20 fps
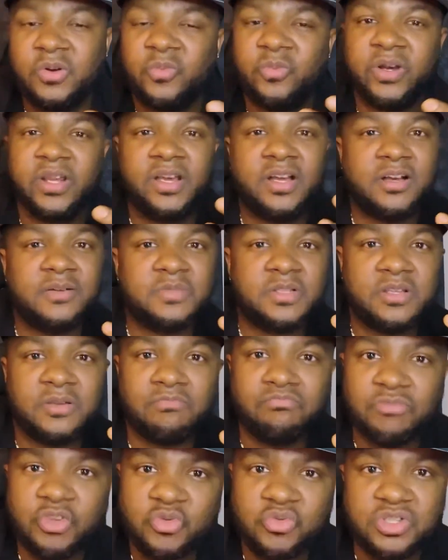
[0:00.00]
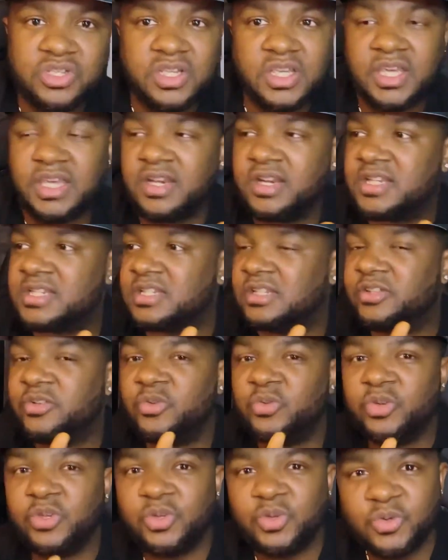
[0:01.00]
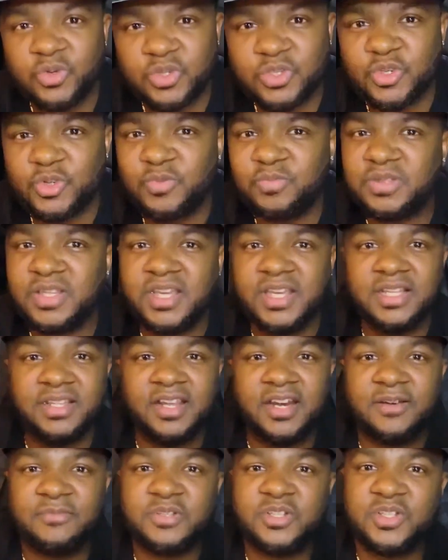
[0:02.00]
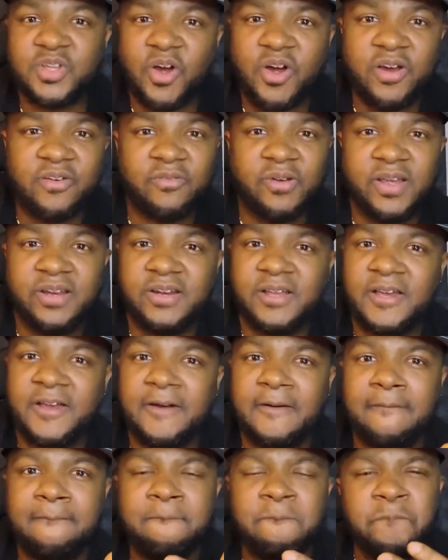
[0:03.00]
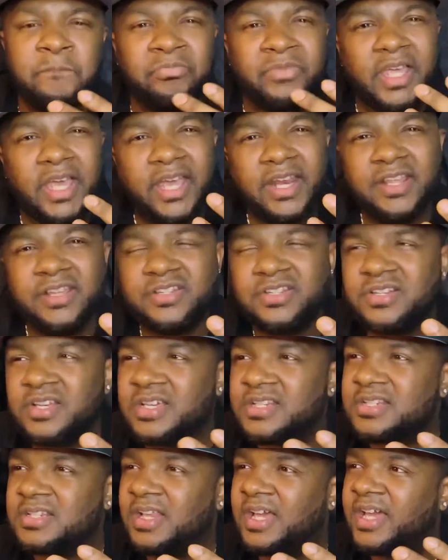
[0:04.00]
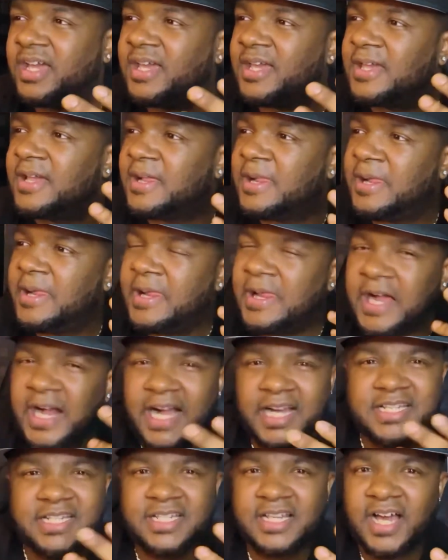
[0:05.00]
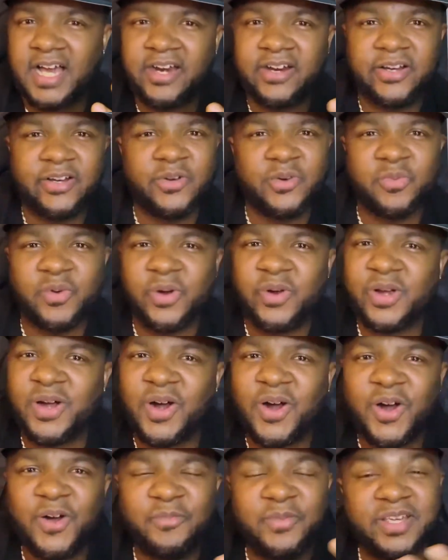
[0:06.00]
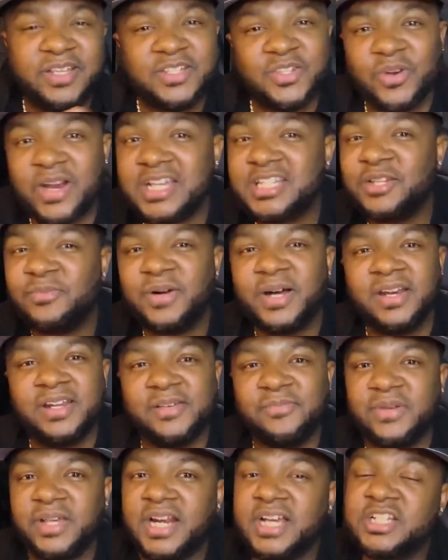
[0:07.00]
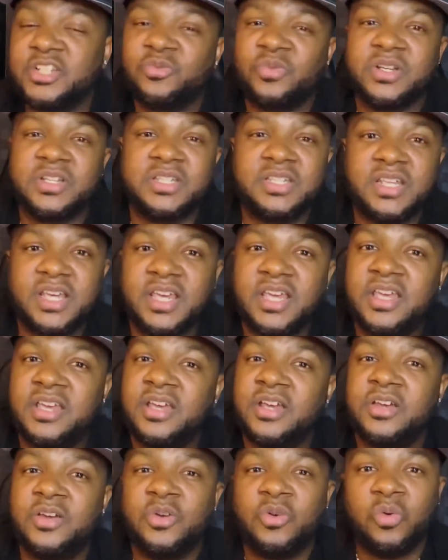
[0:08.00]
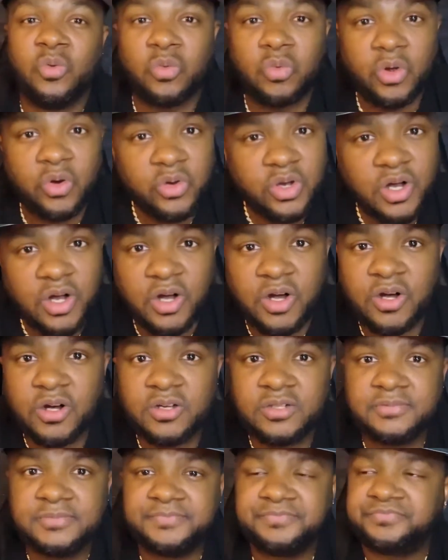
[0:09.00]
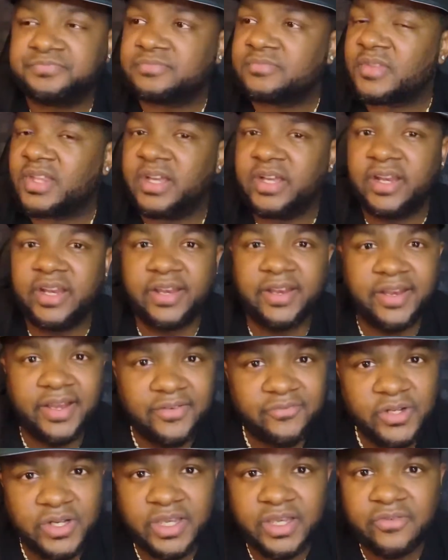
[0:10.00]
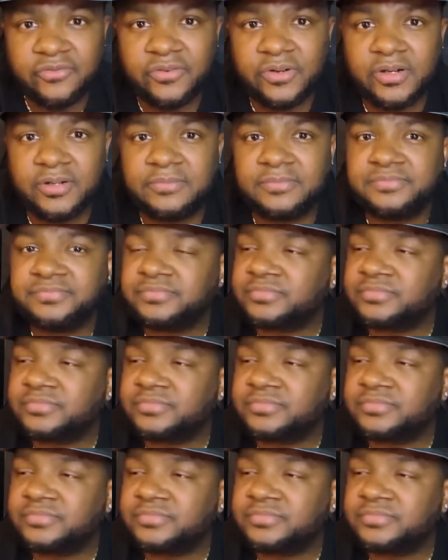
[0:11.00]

when it comes to music and this little YouTube thing that I'm starting right now. And it's just like I just gotta work hard, man. So that's about it, man. I just want to say, work hard, never give up,